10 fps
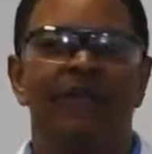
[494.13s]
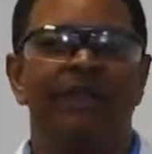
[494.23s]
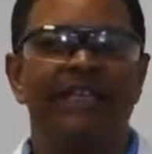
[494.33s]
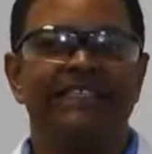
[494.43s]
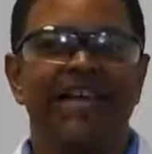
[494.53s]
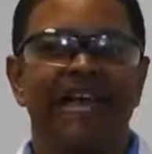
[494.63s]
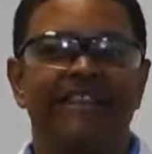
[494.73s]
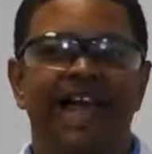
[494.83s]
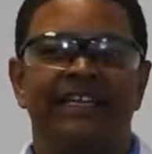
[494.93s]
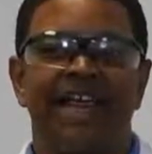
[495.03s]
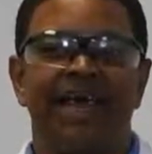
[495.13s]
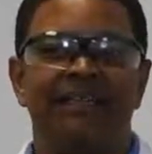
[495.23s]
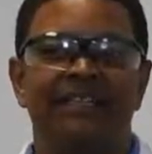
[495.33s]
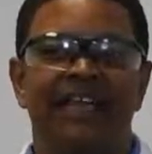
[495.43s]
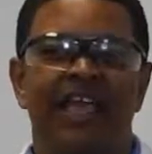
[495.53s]
please contact
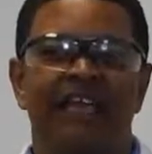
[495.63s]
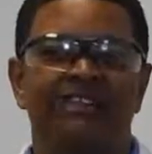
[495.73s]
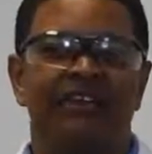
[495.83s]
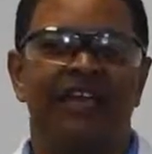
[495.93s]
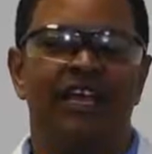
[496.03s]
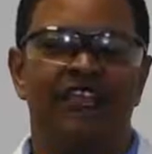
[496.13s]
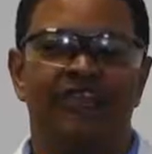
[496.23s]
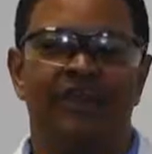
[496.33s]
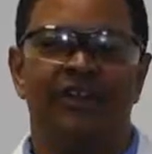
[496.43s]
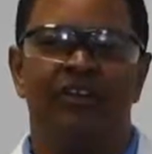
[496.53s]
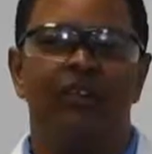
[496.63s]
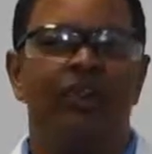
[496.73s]
Ametek Arizona Instrument